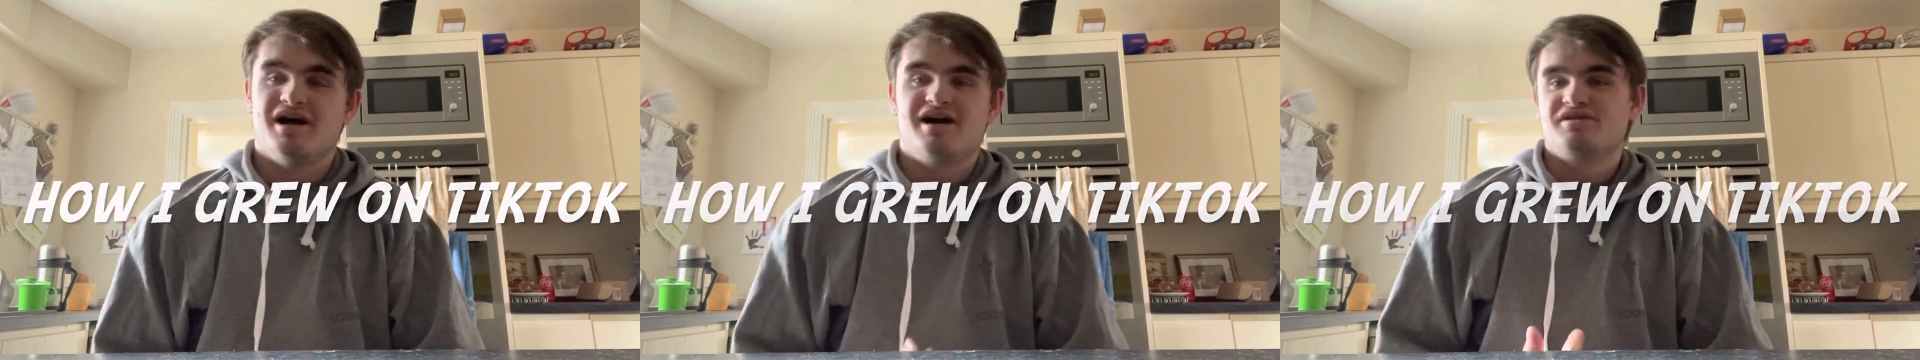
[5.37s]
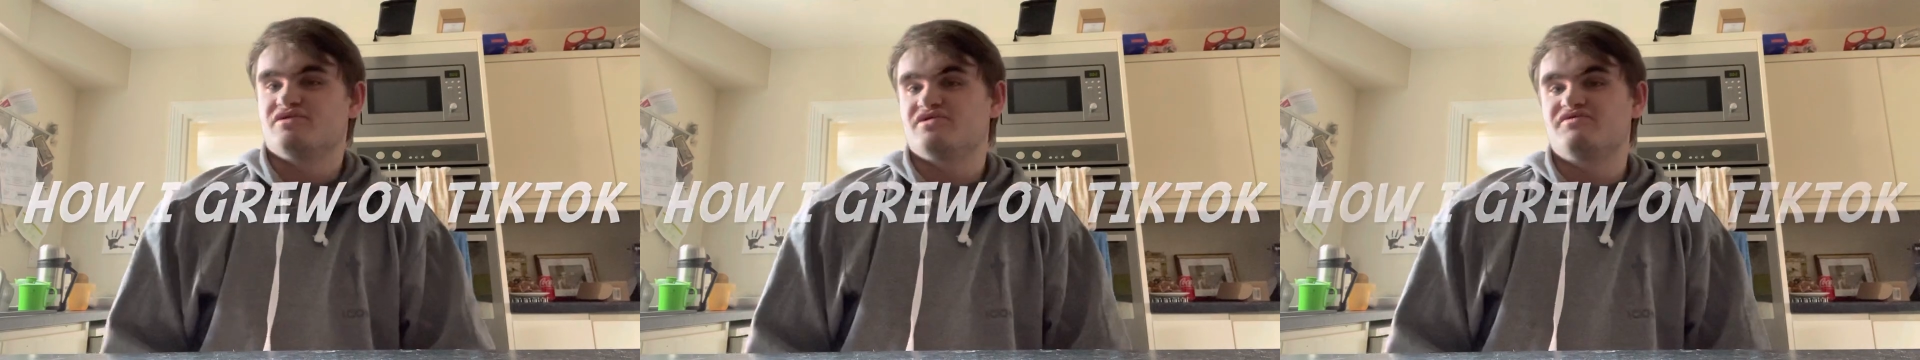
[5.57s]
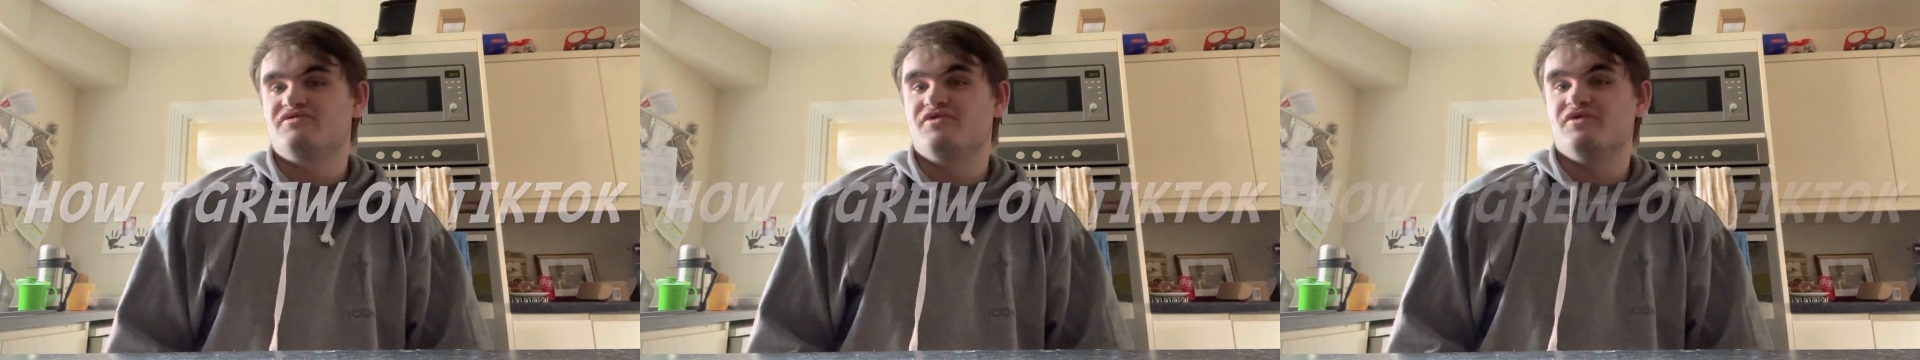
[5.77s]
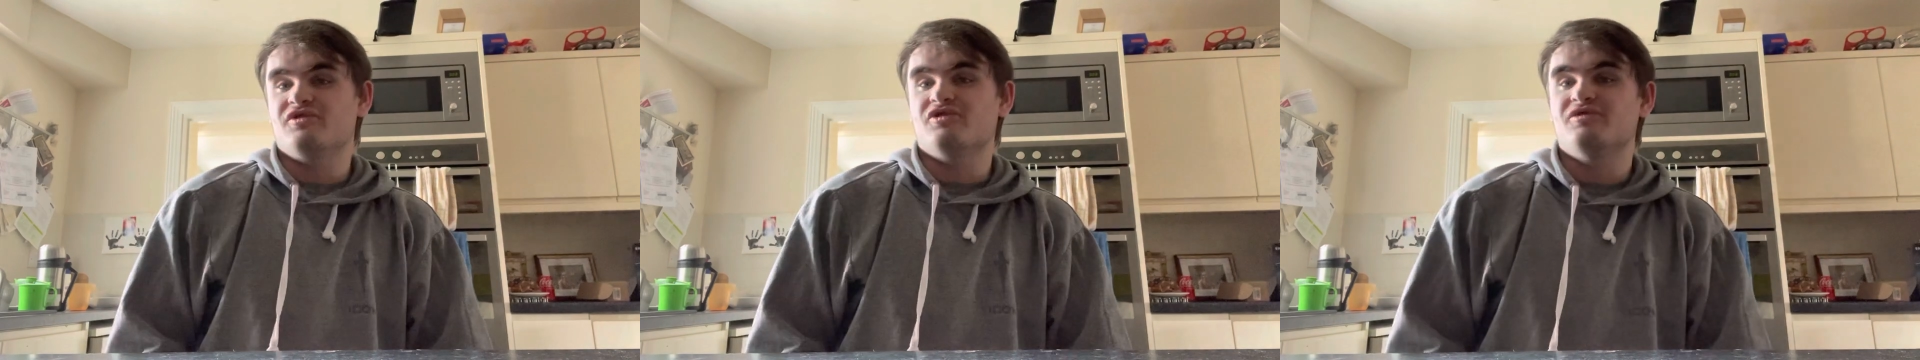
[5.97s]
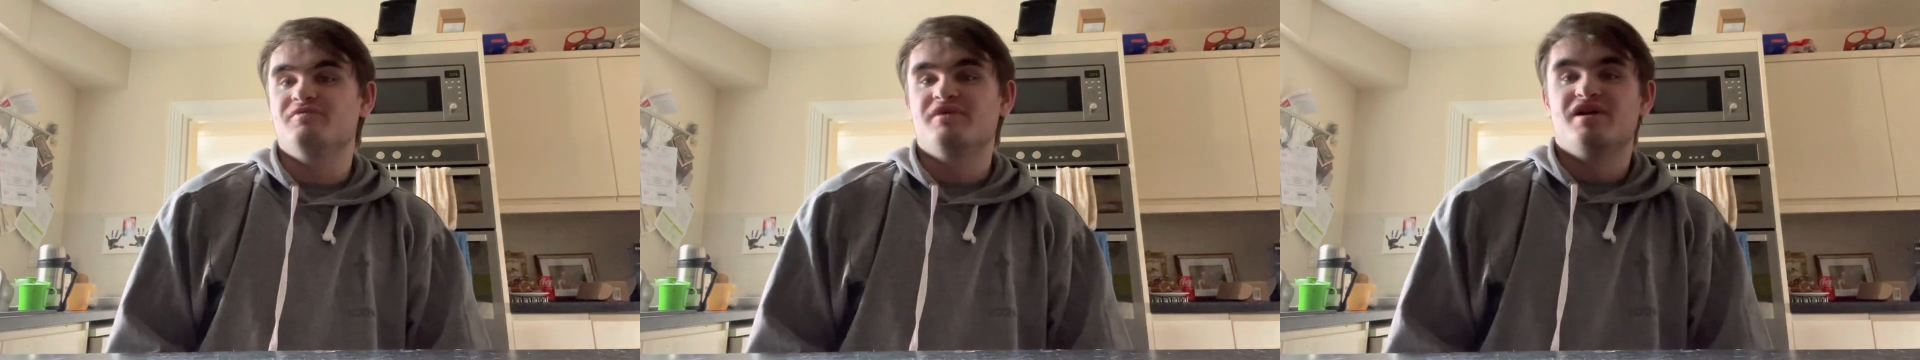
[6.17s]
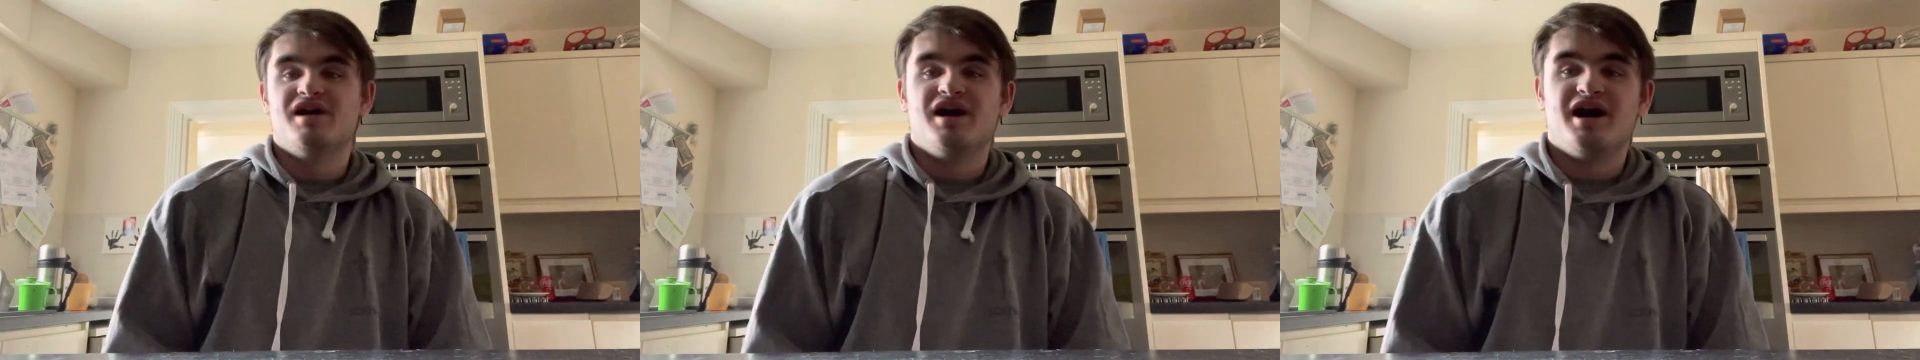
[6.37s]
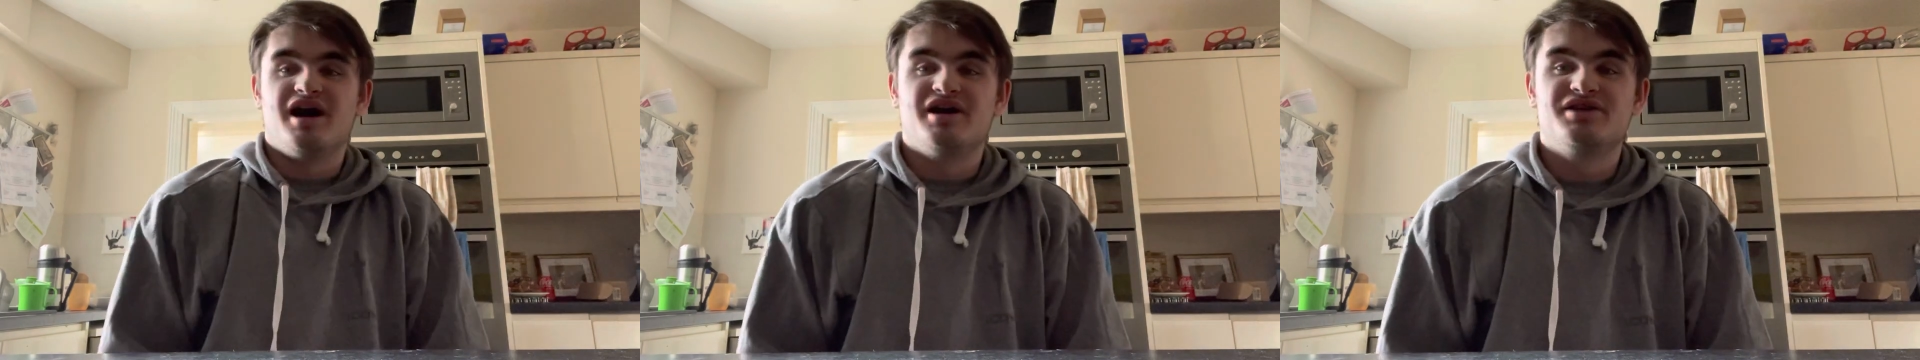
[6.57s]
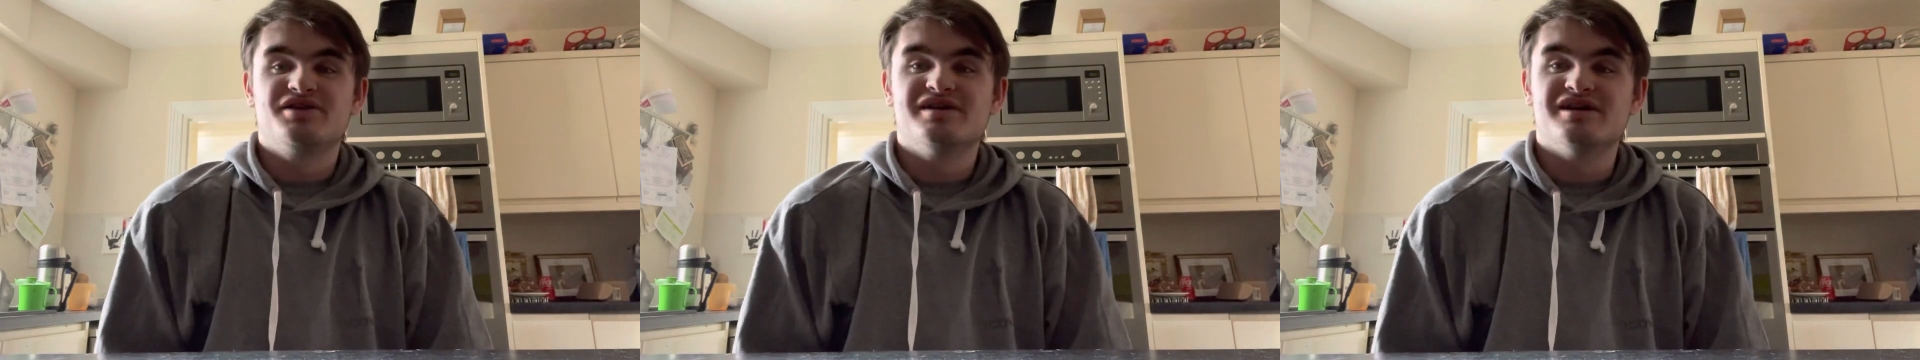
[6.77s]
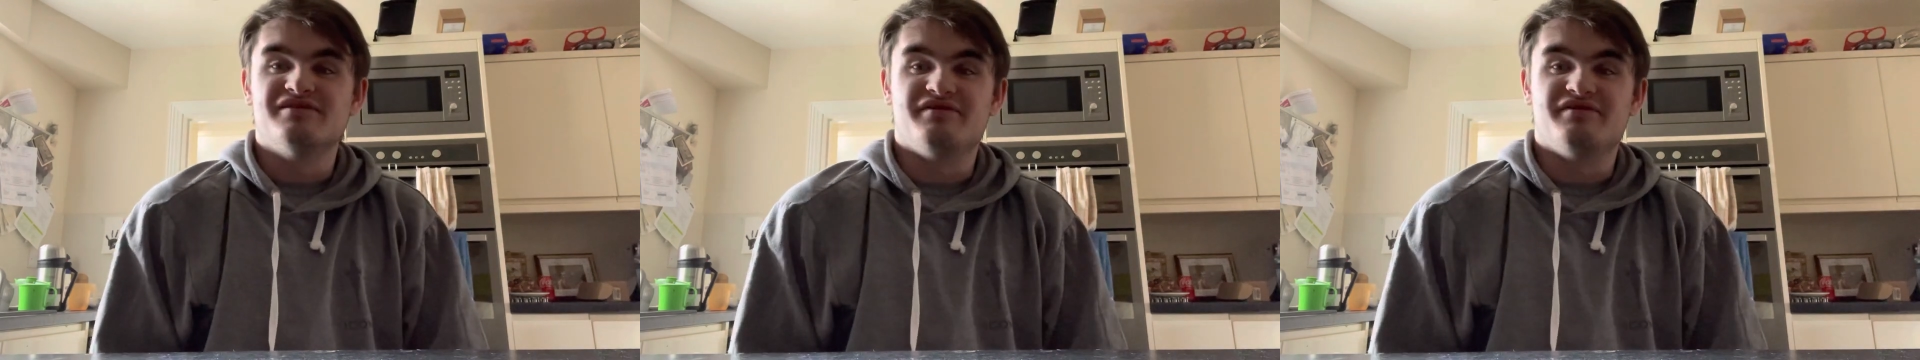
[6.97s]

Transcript: just thought I'd do a little